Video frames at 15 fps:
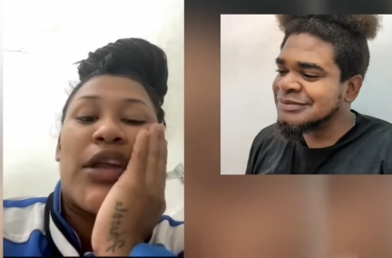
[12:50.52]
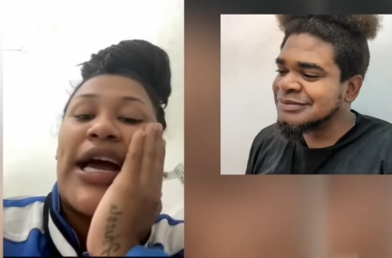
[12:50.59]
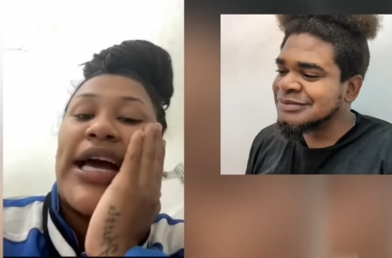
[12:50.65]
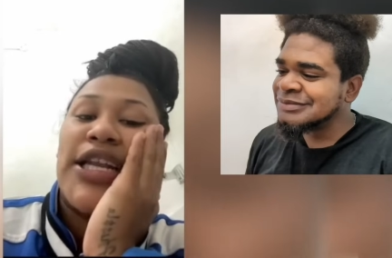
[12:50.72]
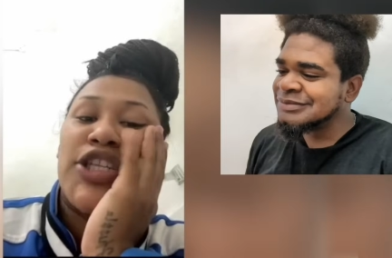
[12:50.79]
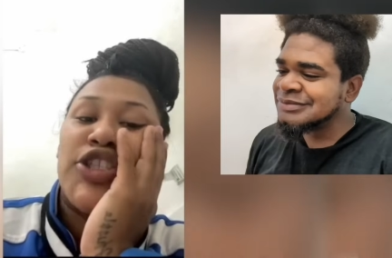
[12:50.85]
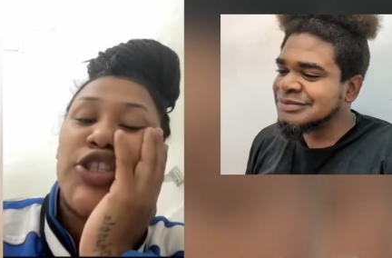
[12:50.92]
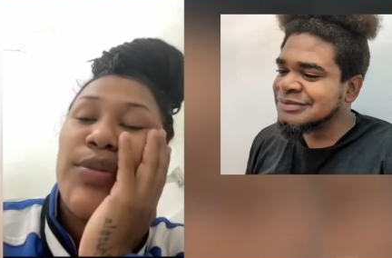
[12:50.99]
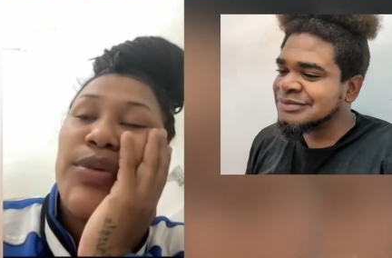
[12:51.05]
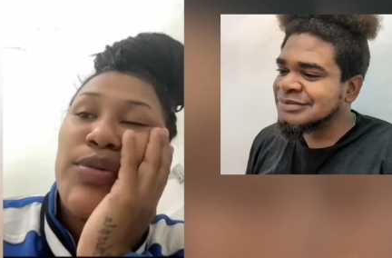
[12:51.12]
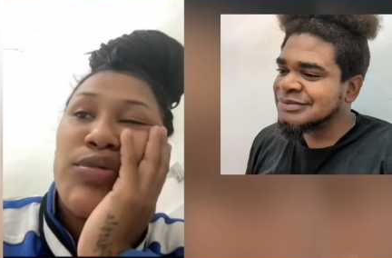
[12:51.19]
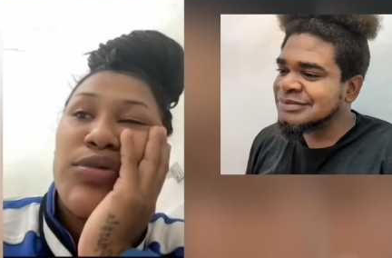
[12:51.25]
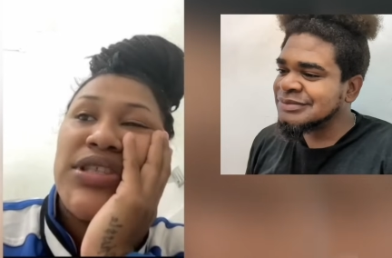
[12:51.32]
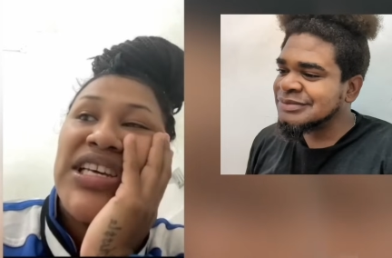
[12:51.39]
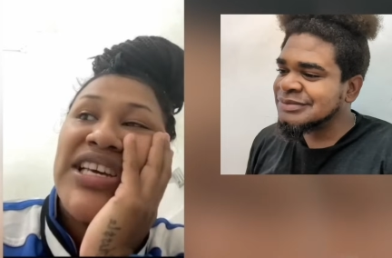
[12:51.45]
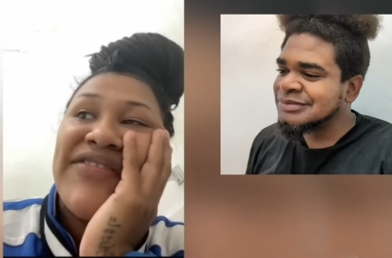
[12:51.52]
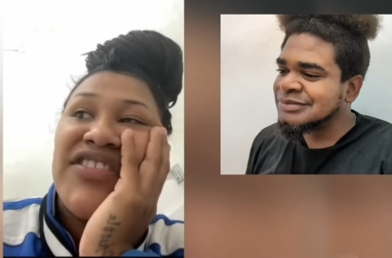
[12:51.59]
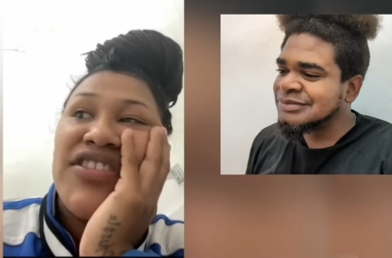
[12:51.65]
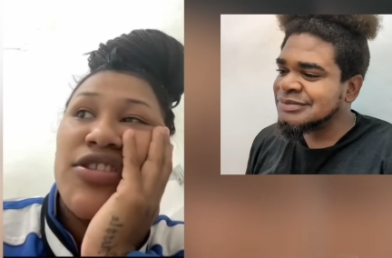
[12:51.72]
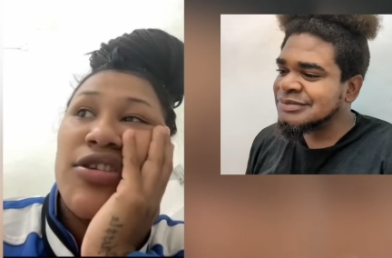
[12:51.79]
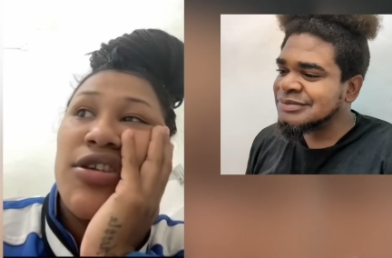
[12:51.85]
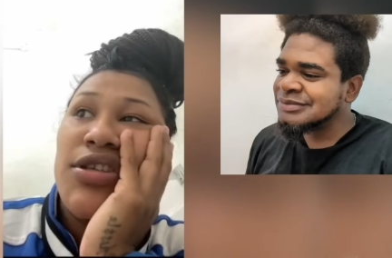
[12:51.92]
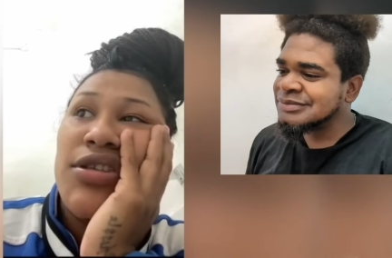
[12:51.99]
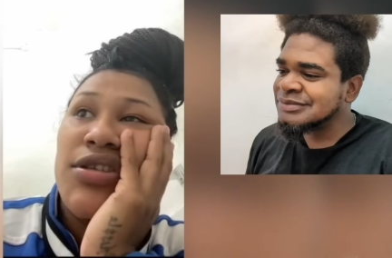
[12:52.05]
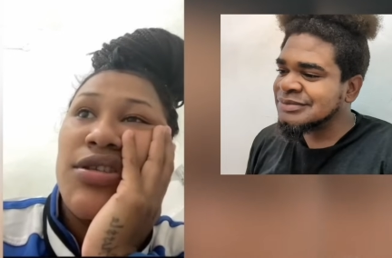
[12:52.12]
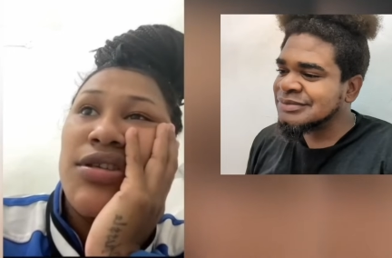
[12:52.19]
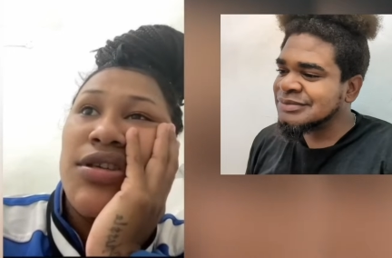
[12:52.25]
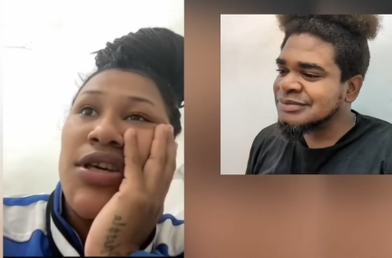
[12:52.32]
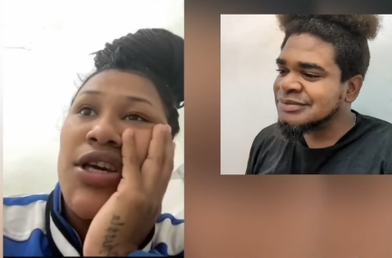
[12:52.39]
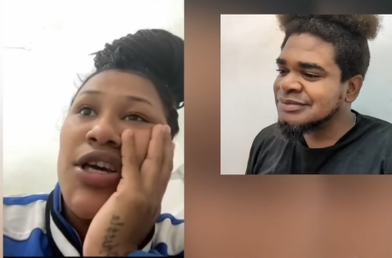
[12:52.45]
Speaker 1: and then some people say, if it's not,
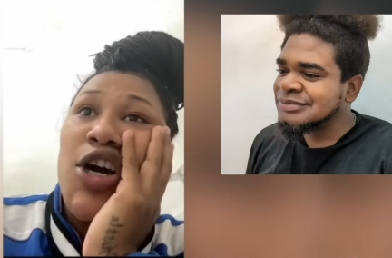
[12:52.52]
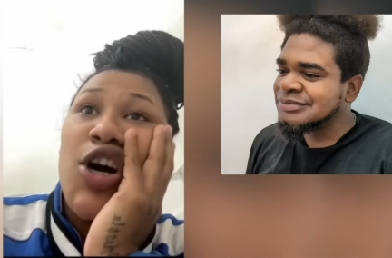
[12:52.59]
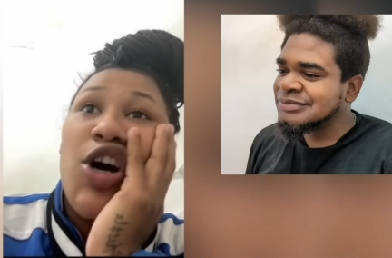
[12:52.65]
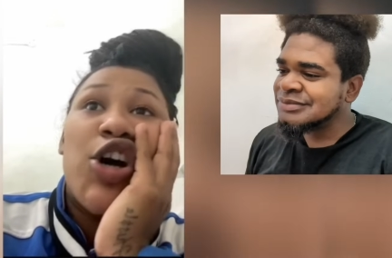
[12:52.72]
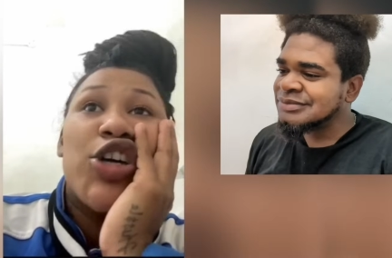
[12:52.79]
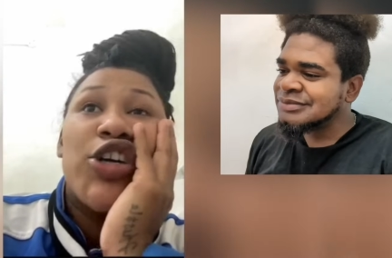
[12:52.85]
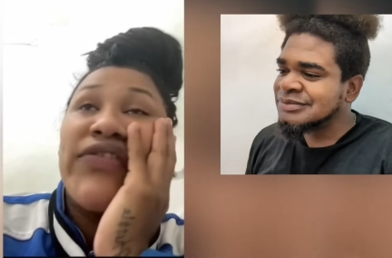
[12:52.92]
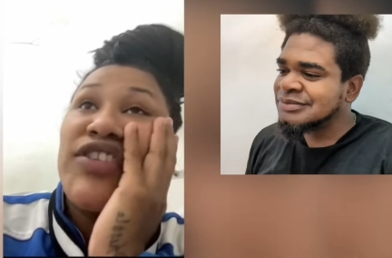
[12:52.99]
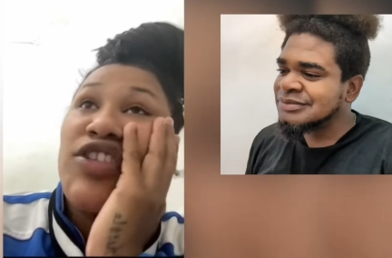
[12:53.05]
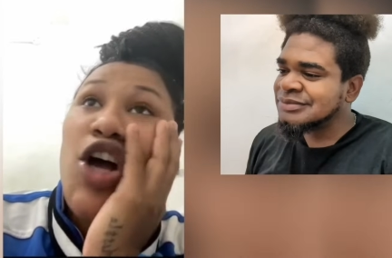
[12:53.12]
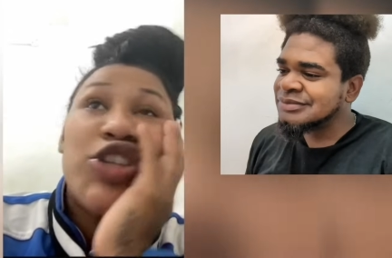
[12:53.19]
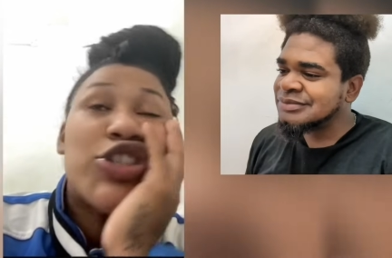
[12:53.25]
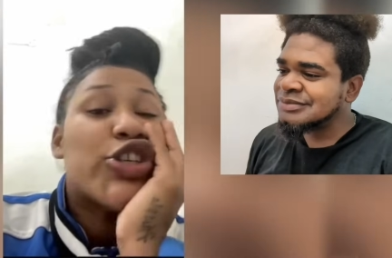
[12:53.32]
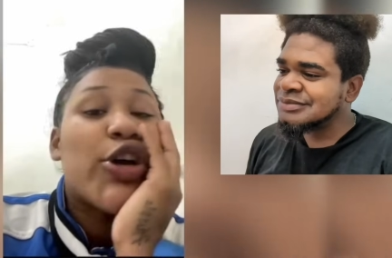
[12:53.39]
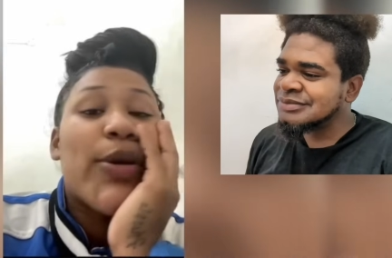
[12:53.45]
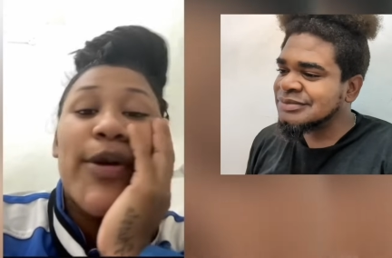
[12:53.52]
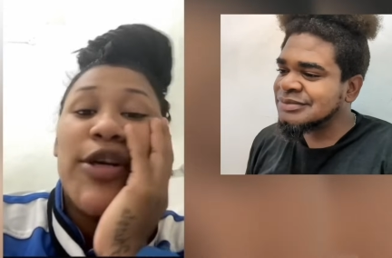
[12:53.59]
if it's out of your